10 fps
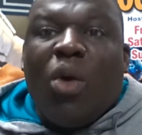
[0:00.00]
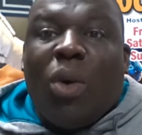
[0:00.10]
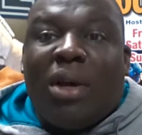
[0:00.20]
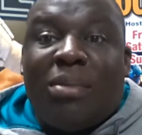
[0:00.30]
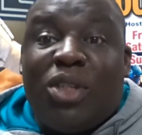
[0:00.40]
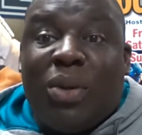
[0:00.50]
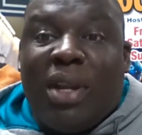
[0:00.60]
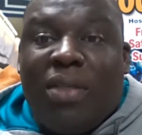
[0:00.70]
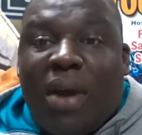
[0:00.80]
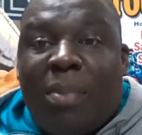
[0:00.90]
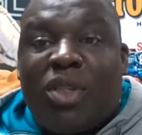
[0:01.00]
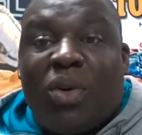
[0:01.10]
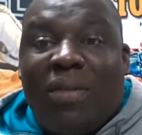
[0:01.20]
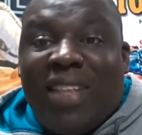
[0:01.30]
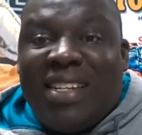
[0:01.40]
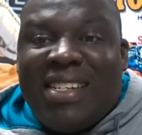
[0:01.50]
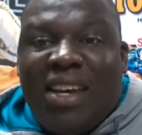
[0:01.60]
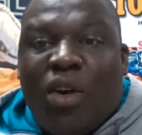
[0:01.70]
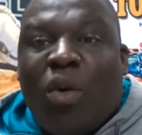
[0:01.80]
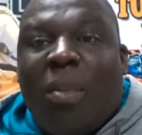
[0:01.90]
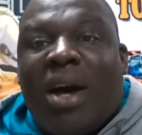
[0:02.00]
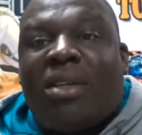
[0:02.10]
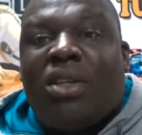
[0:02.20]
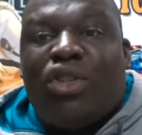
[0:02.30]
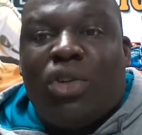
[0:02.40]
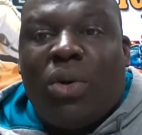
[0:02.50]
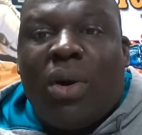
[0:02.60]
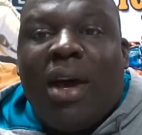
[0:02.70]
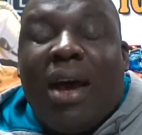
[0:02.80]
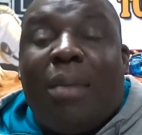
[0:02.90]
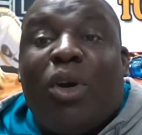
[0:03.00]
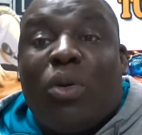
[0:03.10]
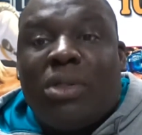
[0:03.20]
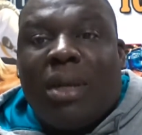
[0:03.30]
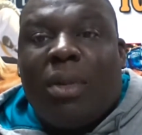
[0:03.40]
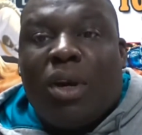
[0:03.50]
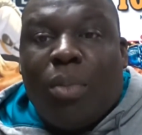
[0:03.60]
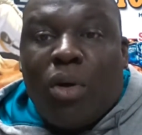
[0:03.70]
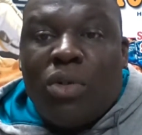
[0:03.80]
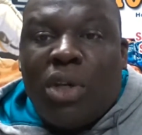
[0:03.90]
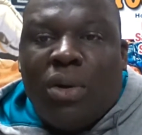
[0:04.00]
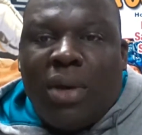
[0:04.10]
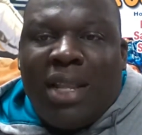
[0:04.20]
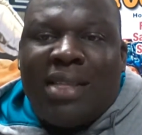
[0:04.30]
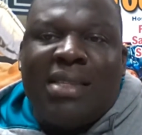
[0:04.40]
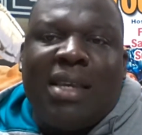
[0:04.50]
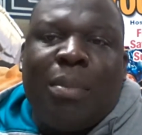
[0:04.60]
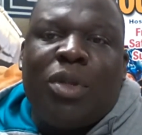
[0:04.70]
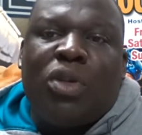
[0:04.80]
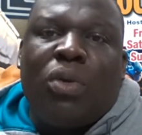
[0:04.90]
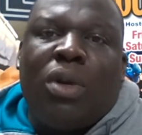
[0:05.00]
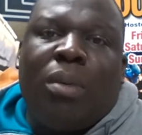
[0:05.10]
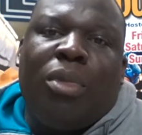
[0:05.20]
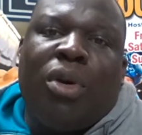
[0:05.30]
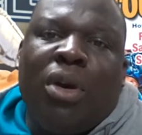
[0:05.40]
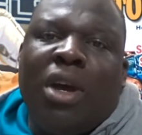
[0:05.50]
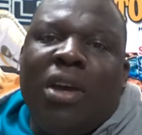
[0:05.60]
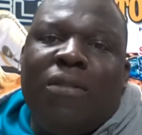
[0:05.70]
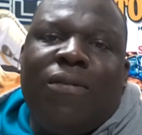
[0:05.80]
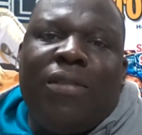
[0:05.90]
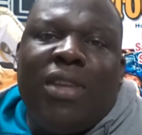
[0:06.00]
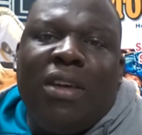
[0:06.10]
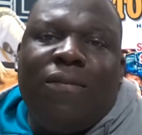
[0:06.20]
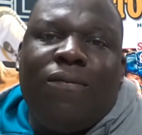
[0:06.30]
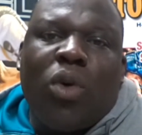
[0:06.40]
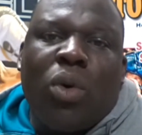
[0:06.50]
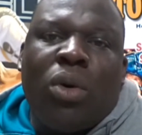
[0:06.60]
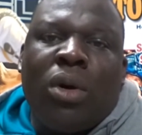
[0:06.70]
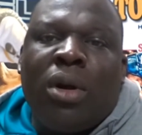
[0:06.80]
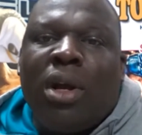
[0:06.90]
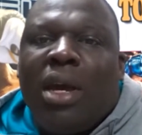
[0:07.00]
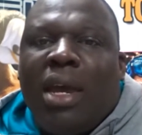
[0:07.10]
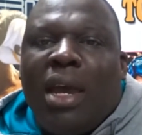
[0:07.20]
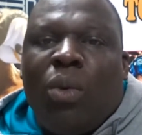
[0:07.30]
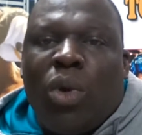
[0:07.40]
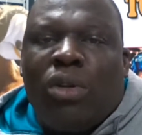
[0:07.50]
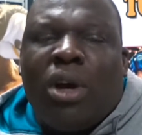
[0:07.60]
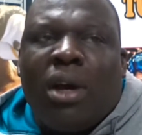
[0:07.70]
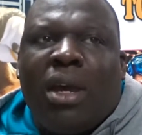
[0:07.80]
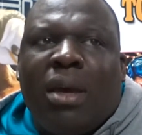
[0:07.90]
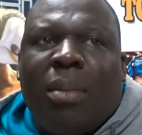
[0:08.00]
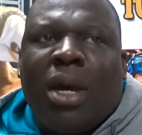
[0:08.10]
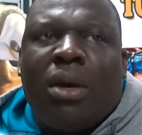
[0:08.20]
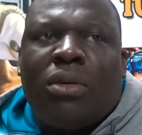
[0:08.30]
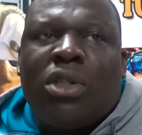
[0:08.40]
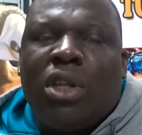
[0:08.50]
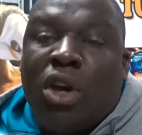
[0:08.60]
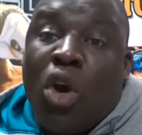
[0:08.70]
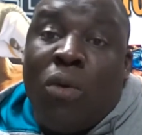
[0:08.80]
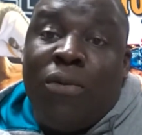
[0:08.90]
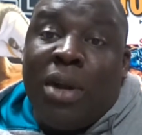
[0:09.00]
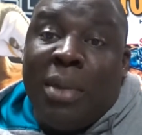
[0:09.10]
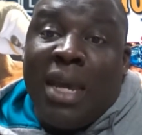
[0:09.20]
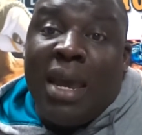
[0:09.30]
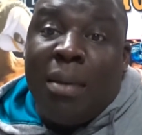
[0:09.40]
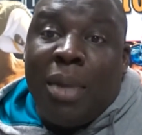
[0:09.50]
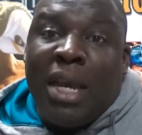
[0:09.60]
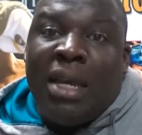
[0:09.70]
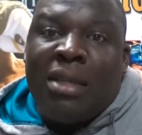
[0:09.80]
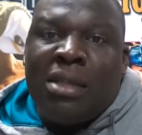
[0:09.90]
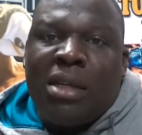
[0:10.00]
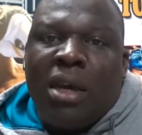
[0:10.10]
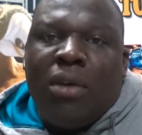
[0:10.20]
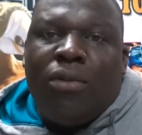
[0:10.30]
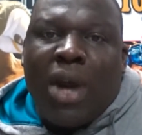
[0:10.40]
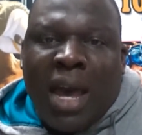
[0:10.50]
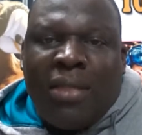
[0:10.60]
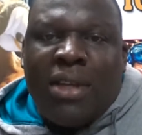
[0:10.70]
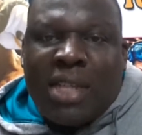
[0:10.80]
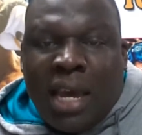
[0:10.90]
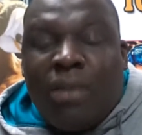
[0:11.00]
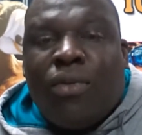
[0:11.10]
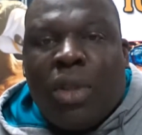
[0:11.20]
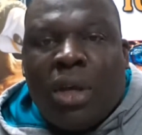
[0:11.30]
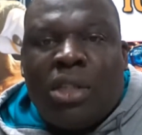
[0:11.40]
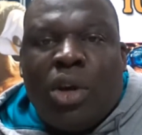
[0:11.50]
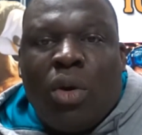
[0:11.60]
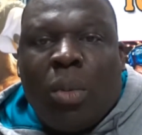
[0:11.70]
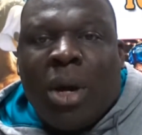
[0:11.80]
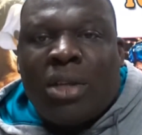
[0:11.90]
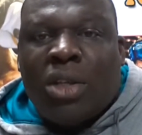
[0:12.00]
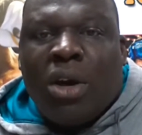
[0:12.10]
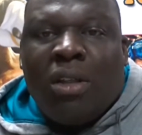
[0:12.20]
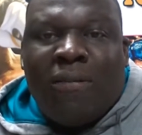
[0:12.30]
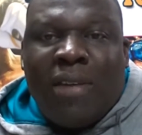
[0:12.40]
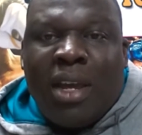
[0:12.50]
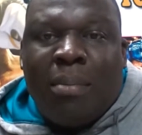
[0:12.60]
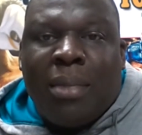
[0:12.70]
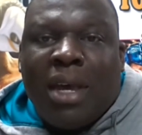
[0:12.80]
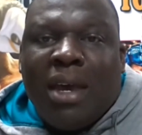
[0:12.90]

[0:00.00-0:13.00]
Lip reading: Welcome to another episode of the DO Boxing Show. I'm your host, Dameon Okposio, and this is episode number 54, and we're talking about GoFundMe campaigns for athletes and for the Ontario Boxing Hall of Fame.